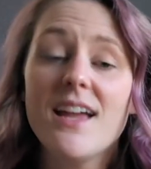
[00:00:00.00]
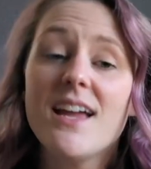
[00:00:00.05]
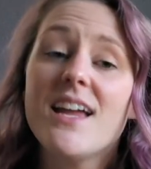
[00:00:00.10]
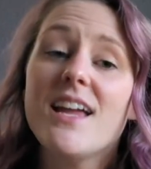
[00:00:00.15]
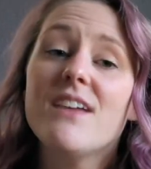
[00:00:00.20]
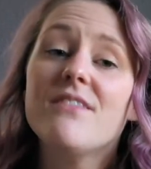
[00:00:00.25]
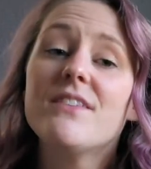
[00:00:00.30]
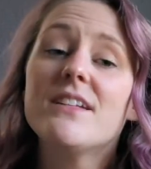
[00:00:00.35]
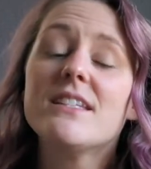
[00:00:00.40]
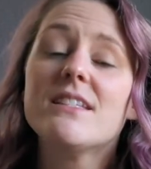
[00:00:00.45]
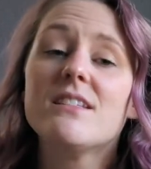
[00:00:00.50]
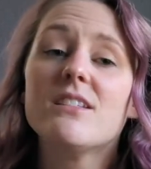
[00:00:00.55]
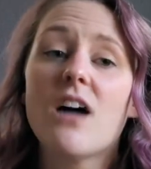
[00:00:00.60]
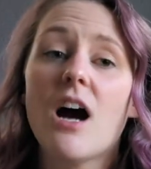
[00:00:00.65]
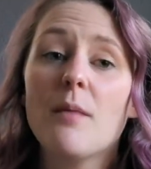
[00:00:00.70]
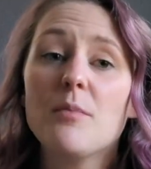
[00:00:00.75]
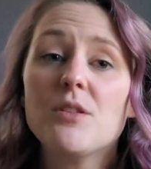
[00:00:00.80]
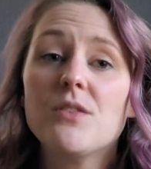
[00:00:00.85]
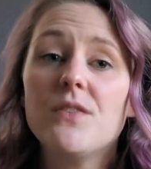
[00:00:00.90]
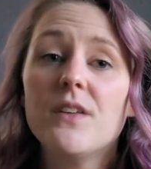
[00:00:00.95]
If it
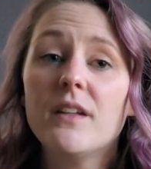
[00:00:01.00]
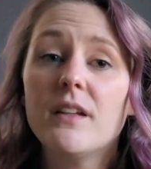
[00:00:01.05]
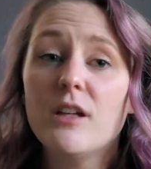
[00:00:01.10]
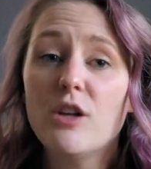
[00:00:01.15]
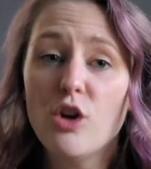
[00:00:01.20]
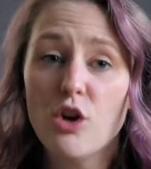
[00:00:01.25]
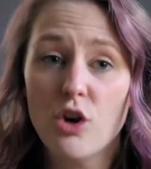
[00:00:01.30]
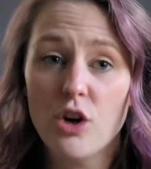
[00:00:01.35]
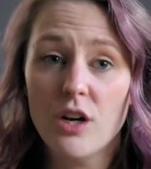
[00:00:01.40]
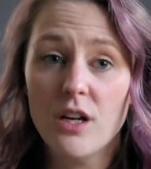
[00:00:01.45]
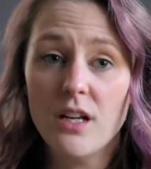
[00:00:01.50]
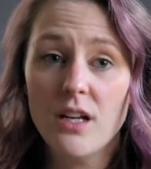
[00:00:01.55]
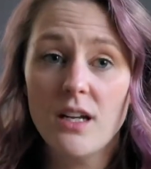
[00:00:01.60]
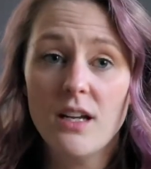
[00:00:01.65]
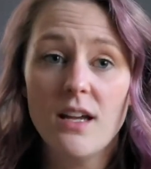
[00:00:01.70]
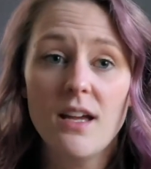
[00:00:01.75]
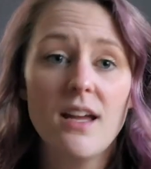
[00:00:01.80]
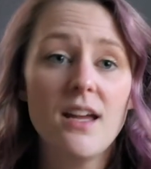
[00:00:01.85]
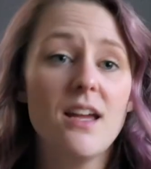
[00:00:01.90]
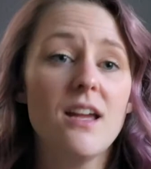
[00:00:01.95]
stops feeling good,
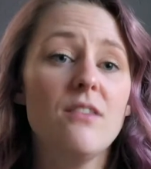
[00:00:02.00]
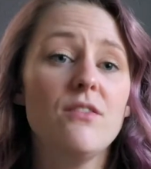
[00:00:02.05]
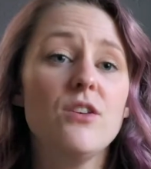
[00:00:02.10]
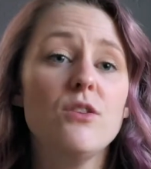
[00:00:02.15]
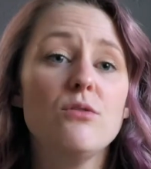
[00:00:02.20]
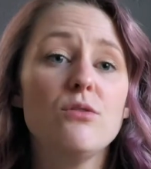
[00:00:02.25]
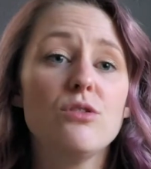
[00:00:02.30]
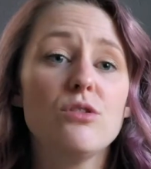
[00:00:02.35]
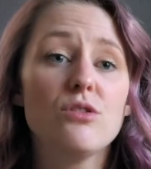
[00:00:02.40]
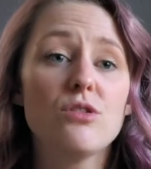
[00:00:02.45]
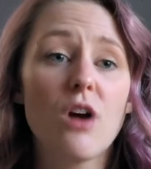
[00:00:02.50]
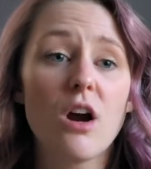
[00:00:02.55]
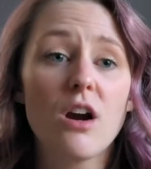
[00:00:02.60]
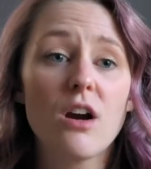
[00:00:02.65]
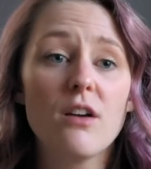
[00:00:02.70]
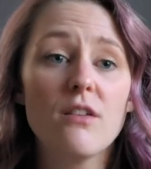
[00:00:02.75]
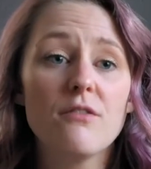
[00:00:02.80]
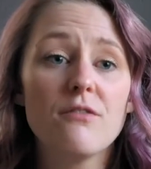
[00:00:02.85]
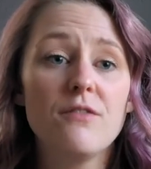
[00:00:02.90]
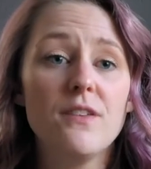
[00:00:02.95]
if you
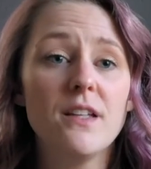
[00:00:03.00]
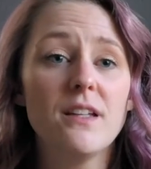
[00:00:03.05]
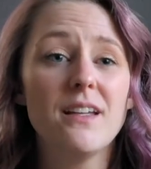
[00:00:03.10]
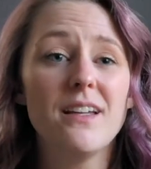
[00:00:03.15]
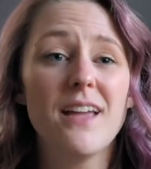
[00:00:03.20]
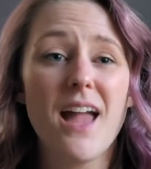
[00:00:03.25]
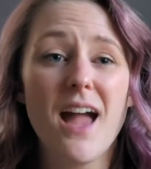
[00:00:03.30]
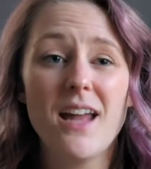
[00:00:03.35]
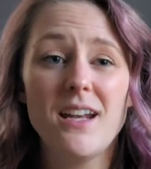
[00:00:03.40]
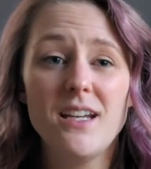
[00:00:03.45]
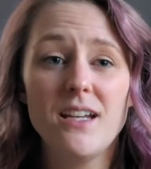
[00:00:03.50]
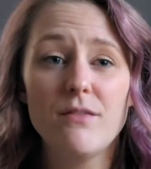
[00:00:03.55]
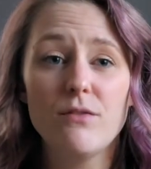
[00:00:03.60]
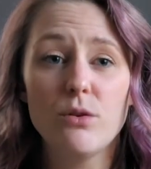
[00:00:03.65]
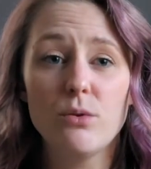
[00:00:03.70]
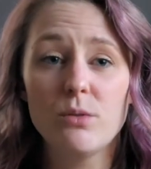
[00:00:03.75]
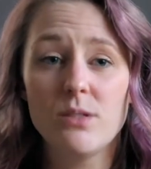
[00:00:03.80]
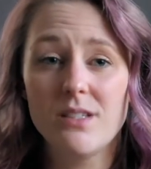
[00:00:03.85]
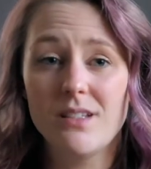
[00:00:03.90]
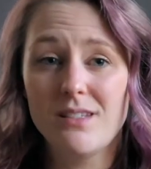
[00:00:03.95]
start feeling any of
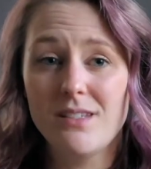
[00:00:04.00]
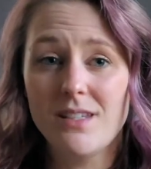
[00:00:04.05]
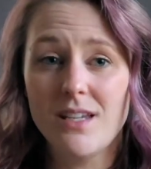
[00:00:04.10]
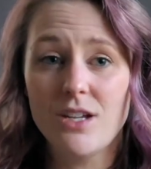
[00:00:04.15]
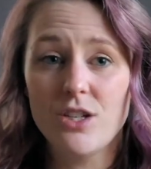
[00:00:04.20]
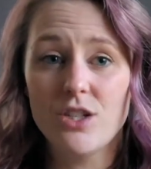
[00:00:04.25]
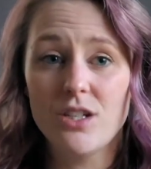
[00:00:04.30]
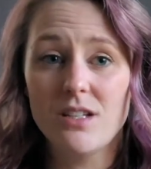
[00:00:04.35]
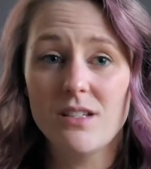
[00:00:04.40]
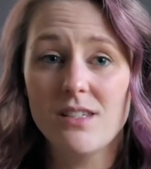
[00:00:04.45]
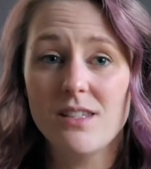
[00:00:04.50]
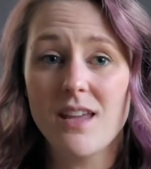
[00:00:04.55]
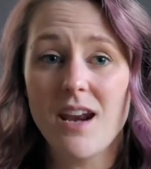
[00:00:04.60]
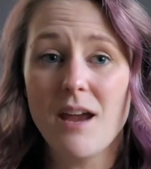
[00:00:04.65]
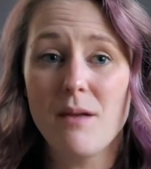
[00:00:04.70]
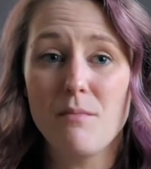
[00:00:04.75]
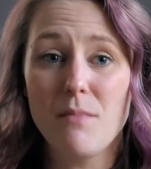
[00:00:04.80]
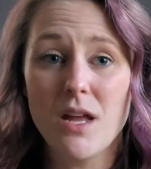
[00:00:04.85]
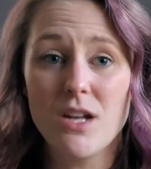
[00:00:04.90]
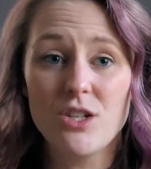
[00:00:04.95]
those sensations that
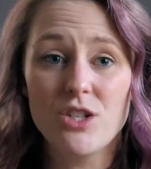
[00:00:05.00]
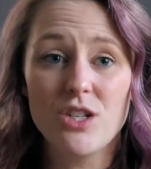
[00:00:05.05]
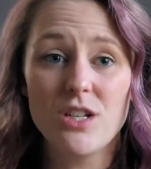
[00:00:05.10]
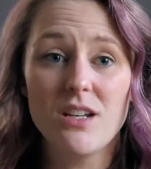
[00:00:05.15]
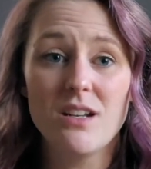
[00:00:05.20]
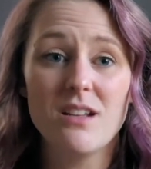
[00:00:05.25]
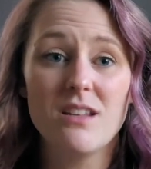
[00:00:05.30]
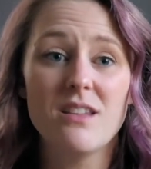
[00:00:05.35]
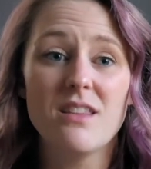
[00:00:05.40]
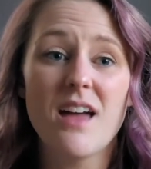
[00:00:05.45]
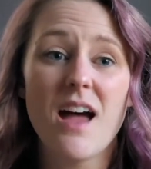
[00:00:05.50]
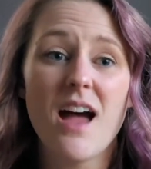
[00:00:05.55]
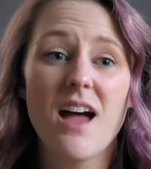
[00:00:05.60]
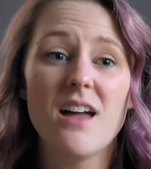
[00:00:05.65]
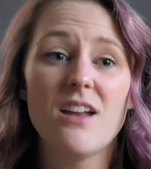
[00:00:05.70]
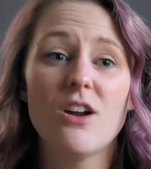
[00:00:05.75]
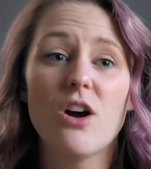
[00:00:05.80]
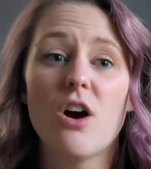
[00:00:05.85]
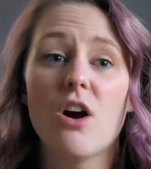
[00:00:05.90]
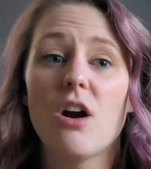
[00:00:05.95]
I mentioned
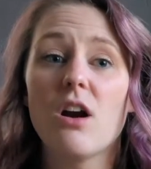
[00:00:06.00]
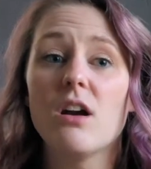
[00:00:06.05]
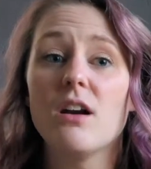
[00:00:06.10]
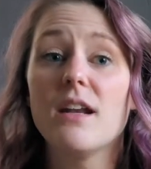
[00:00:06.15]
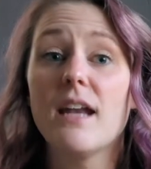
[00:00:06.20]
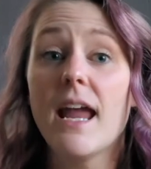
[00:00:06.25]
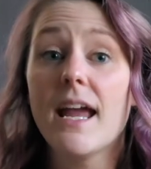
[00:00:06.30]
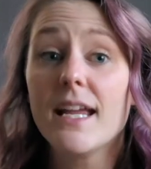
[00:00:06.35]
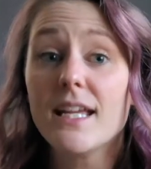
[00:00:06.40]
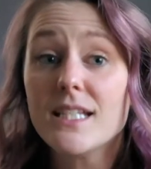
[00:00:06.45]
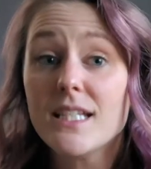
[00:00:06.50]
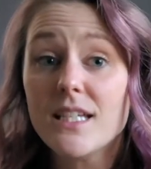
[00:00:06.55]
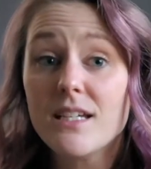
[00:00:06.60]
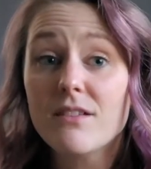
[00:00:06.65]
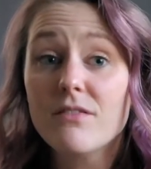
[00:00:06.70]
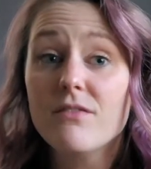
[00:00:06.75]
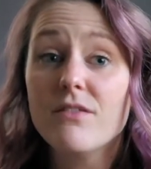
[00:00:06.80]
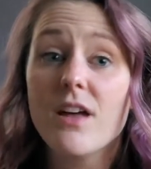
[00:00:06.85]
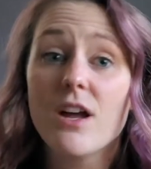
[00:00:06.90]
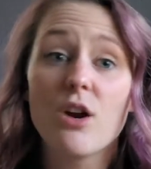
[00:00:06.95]
that are
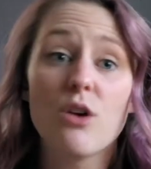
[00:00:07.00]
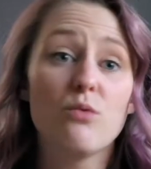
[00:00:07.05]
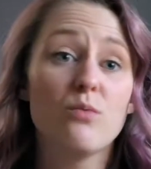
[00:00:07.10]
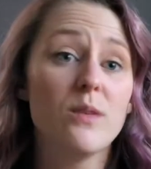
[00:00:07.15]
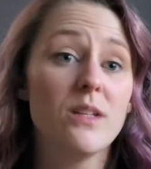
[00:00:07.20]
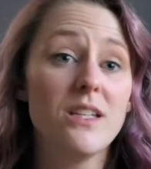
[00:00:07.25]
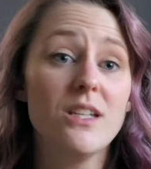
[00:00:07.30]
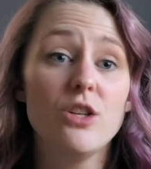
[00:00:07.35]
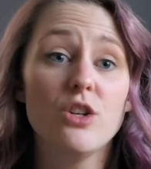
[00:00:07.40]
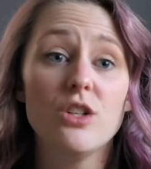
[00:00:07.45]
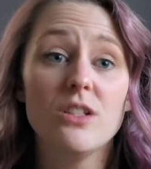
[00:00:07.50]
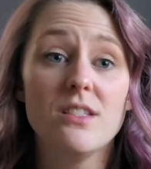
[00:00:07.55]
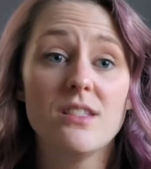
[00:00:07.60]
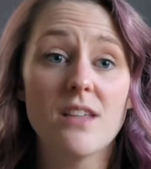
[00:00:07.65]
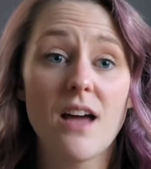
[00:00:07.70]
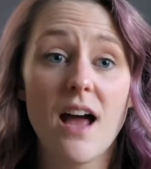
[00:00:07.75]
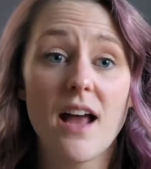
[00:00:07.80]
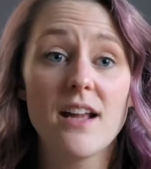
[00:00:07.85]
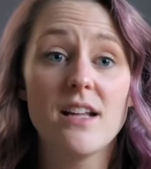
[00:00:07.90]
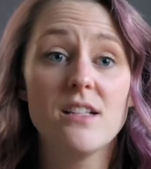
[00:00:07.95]
negative, that are really good
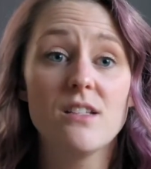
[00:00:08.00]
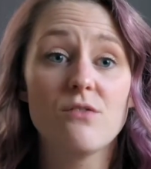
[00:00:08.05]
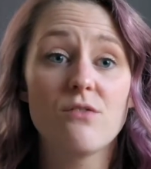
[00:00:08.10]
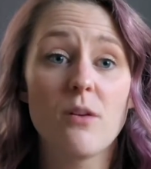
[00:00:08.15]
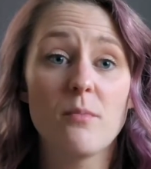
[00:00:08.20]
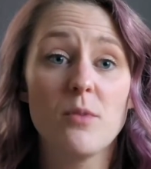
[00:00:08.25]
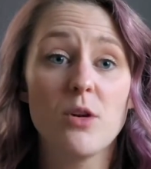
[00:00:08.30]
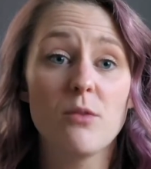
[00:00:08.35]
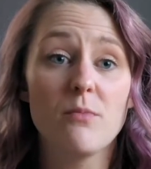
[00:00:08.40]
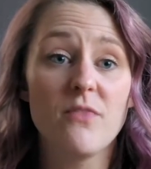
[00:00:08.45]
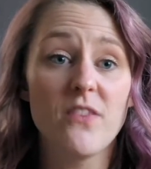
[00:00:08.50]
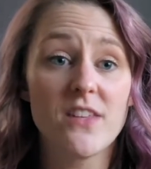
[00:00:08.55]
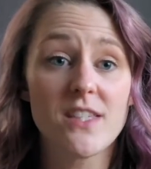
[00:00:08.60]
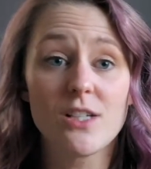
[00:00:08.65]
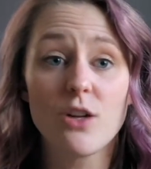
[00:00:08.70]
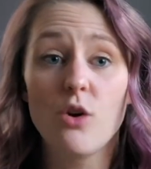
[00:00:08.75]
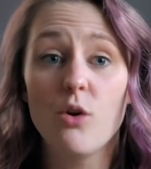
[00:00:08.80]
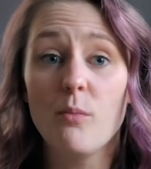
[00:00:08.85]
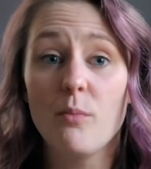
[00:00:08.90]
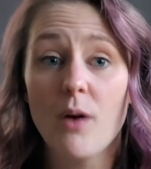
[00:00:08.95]
signs from your
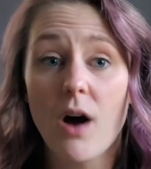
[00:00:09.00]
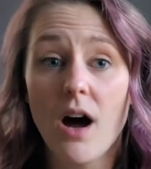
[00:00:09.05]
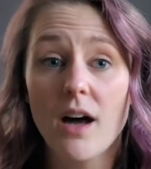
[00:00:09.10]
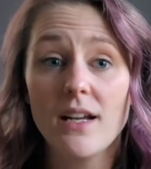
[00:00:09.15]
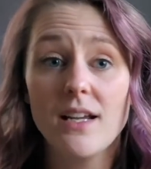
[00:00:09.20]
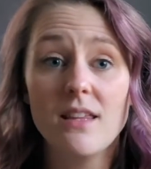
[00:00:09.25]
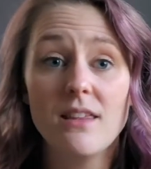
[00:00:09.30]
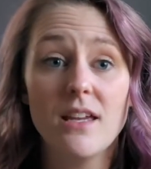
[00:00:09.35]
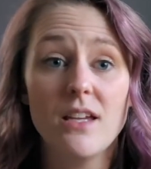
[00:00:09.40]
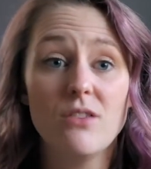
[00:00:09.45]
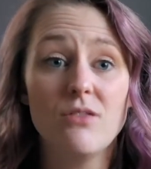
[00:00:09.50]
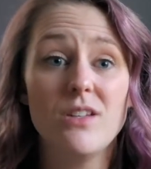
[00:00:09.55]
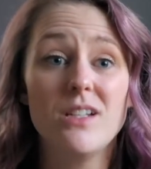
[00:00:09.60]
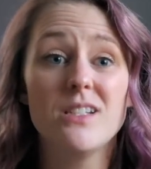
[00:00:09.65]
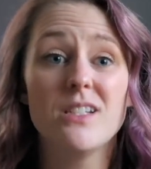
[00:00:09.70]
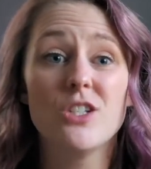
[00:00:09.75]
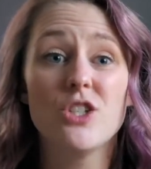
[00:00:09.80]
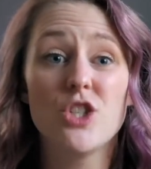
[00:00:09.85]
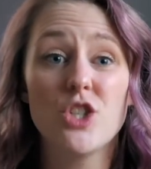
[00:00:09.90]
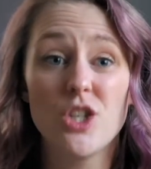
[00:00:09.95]
physical body that you need
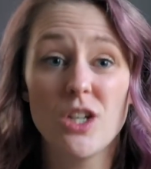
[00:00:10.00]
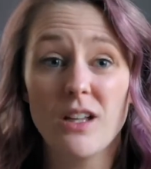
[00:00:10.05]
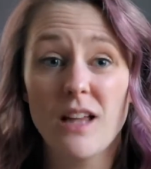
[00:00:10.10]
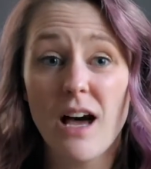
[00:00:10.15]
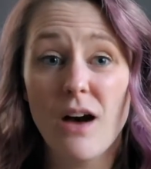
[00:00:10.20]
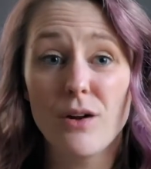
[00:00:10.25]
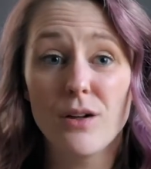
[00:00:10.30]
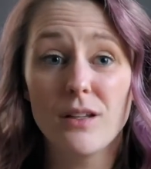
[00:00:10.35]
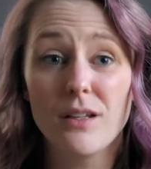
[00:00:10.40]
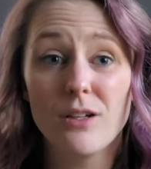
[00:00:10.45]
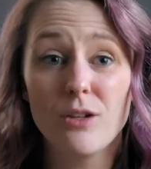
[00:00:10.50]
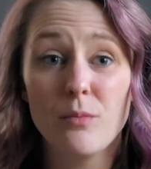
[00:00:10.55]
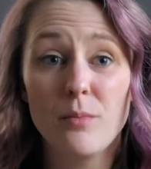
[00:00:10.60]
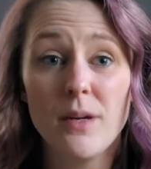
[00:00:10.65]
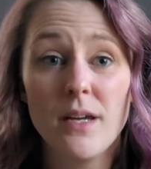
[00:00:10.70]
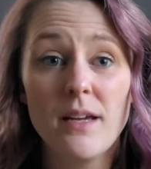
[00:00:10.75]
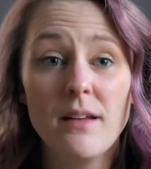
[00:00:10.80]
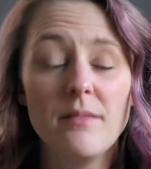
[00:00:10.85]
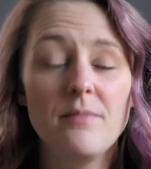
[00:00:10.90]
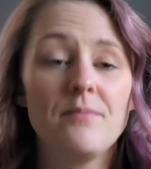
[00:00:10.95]
to chill out a little
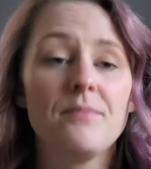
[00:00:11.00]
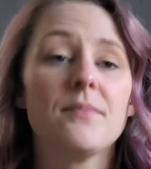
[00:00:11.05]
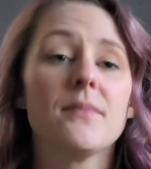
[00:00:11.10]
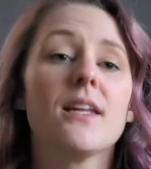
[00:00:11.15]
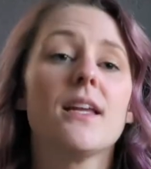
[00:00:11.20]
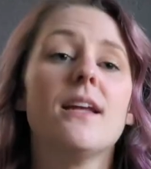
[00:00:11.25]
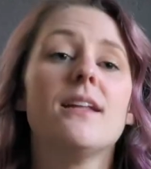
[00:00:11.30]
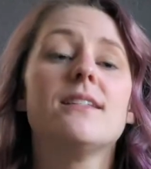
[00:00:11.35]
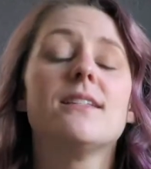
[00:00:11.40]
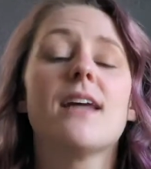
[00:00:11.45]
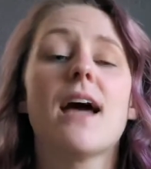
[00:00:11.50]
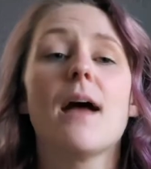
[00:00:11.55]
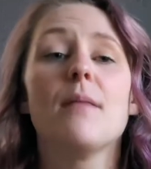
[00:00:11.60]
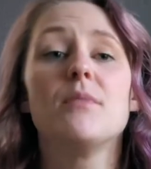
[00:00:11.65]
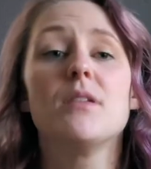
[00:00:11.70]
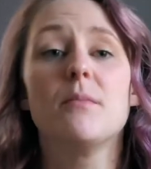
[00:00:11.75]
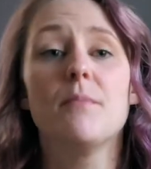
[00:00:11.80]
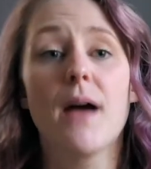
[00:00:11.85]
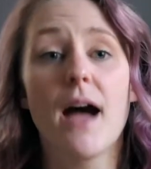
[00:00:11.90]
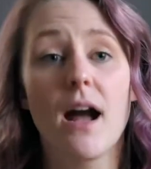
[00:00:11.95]
bit, it's time
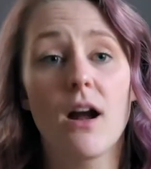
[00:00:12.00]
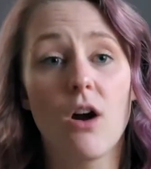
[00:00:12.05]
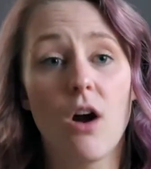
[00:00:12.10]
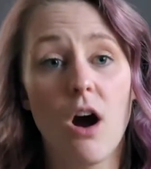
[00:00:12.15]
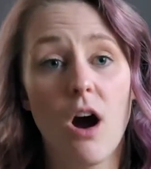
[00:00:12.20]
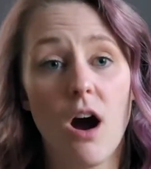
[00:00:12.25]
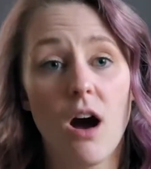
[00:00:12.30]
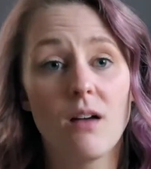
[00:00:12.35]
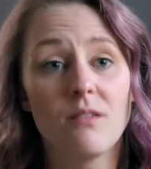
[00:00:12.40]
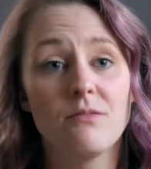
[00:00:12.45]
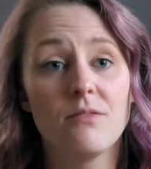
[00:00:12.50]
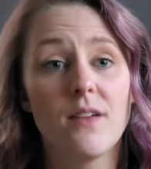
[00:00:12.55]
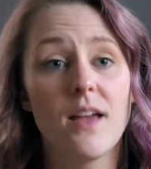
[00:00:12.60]
to back off.